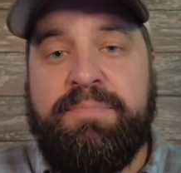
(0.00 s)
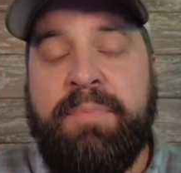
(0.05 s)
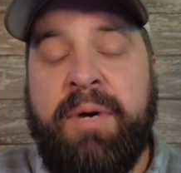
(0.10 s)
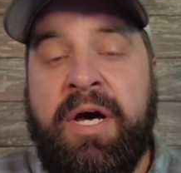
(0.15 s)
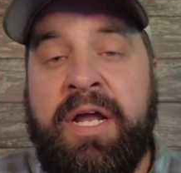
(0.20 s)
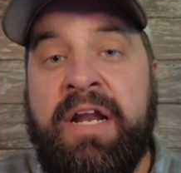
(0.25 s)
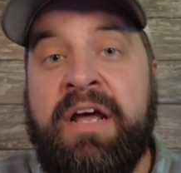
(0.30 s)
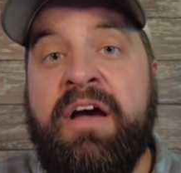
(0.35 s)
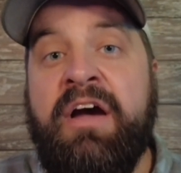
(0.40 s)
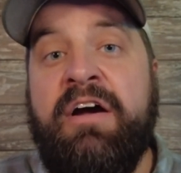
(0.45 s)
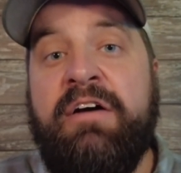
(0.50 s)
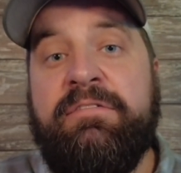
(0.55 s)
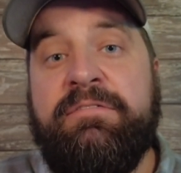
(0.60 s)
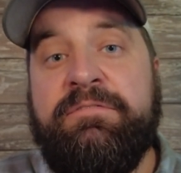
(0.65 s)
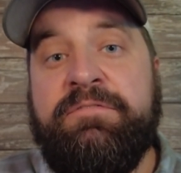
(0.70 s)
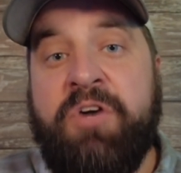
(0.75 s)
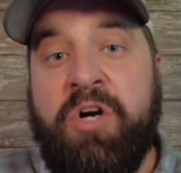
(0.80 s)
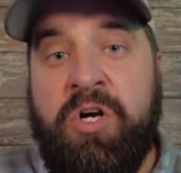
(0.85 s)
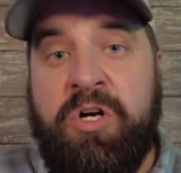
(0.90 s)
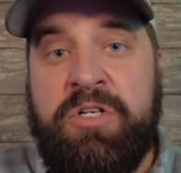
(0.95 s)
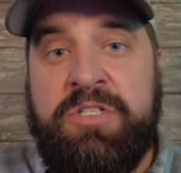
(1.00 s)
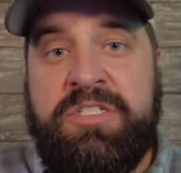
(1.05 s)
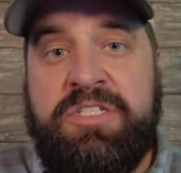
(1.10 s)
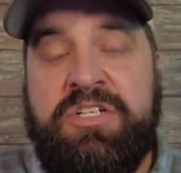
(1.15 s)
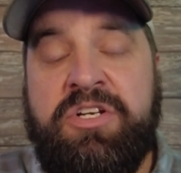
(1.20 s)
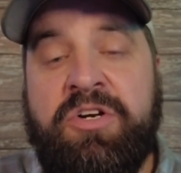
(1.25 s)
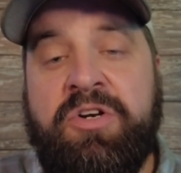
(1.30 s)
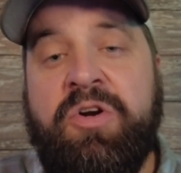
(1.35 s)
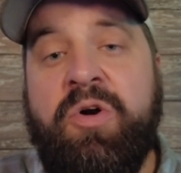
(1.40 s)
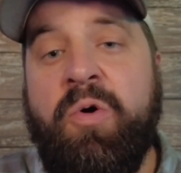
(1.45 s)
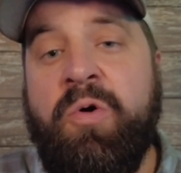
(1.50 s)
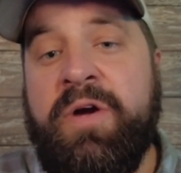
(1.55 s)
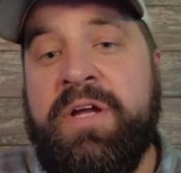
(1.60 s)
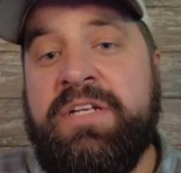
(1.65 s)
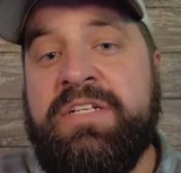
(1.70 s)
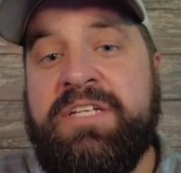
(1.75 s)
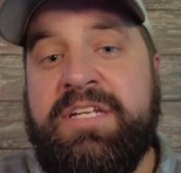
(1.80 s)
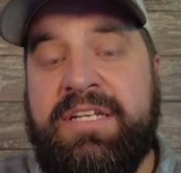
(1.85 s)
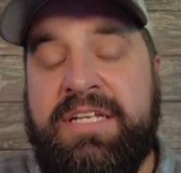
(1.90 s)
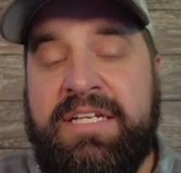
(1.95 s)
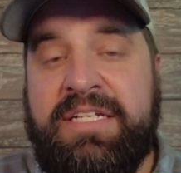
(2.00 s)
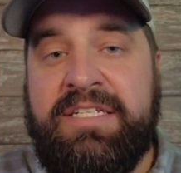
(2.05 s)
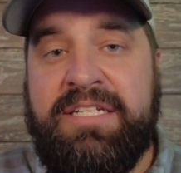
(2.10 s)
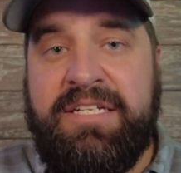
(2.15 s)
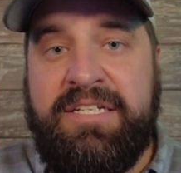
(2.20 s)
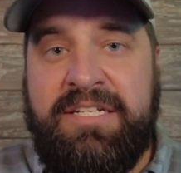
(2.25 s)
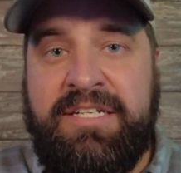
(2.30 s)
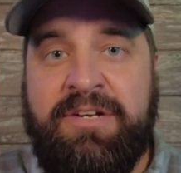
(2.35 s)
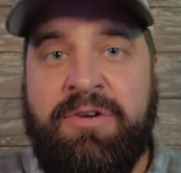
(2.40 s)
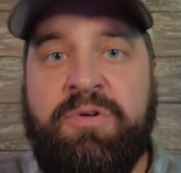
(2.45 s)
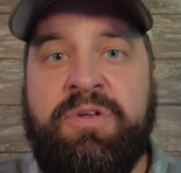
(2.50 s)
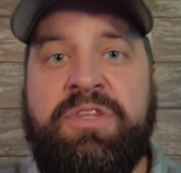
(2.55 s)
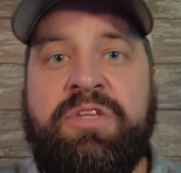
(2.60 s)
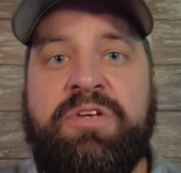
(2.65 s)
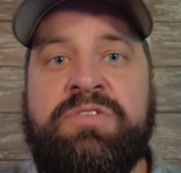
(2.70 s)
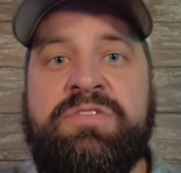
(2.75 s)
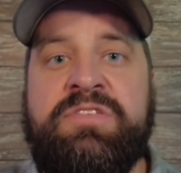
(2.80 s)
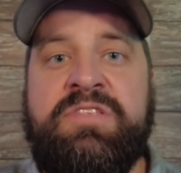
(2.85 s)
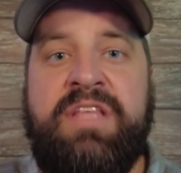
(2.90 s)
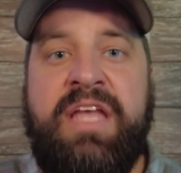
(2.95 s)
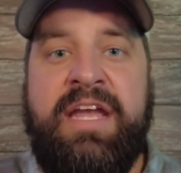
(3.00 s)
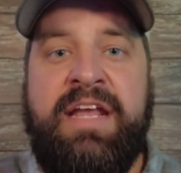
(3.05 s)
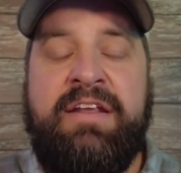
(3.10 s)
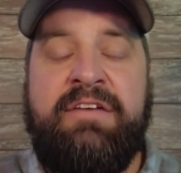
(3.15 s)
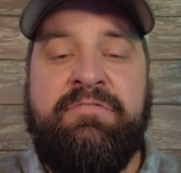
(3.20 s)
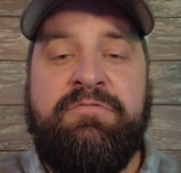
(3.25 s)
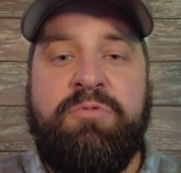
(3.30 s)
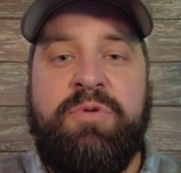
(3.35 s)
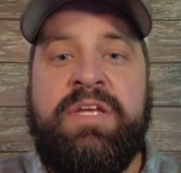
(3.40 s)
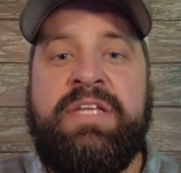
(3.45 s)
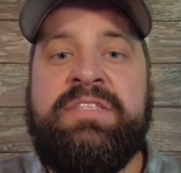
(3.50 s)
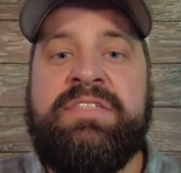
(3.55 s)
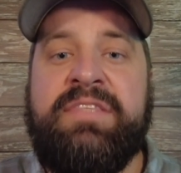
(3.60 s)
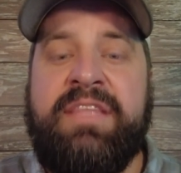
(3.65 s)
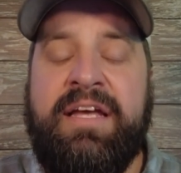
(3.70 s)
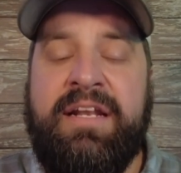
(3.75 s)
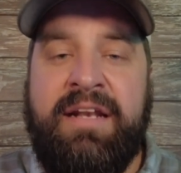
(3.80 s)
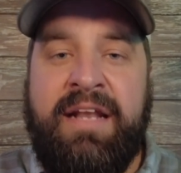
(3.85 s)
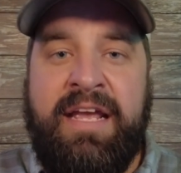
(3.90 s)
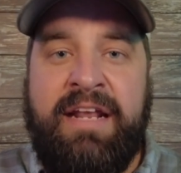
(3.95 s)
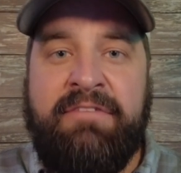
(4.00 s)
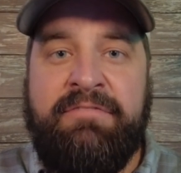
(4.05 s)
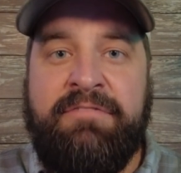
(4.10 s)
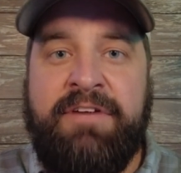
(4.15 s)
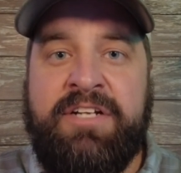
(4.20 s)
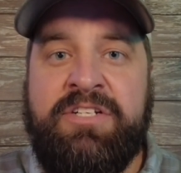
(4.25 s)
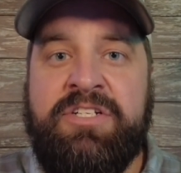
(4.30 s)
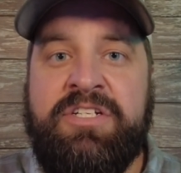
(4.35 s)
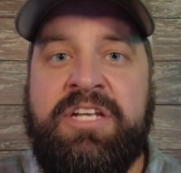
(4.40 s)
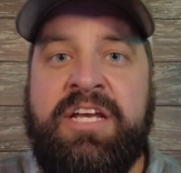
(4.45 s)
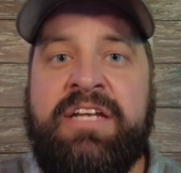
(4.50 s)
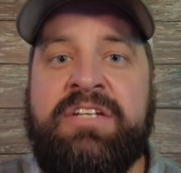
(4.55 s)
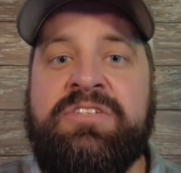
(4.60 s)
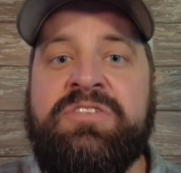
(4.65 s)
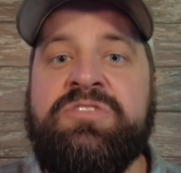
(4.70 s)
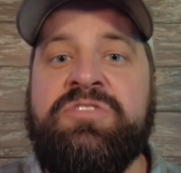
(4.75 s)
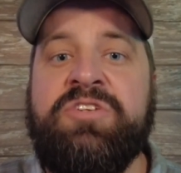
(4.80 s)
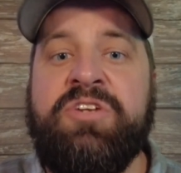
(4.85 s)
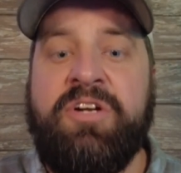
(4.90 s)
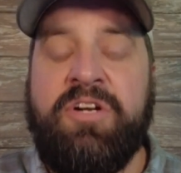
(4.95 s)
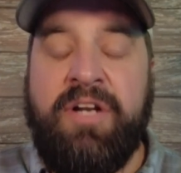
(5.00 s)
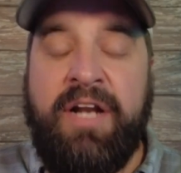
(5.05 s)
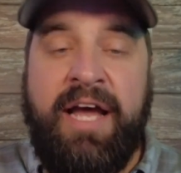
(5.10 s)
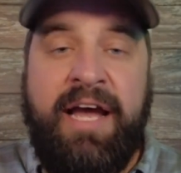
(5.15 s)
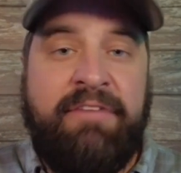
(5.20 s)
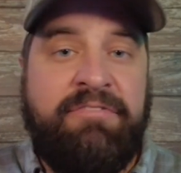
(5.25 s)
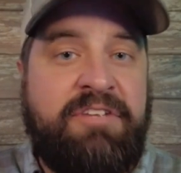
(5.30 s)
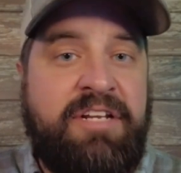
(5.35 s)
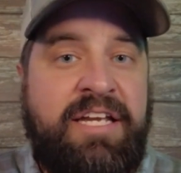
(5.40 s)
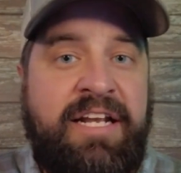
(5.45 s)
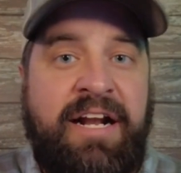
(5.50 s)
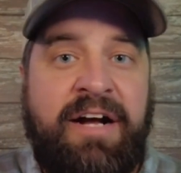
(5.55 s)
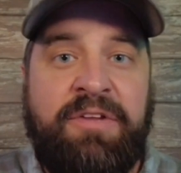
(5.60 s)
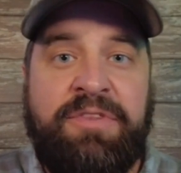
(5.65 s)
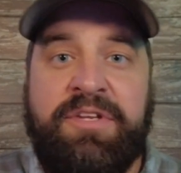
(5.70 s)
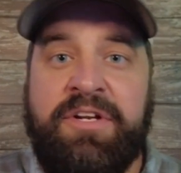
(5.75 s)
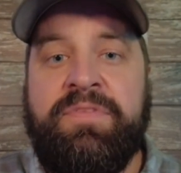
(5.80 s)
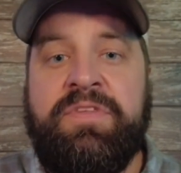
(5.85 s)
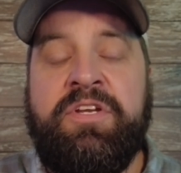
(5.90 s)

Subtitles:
But first, you're going to need to deal with those native weeds and that native vegetation. So you're going to have to get out there.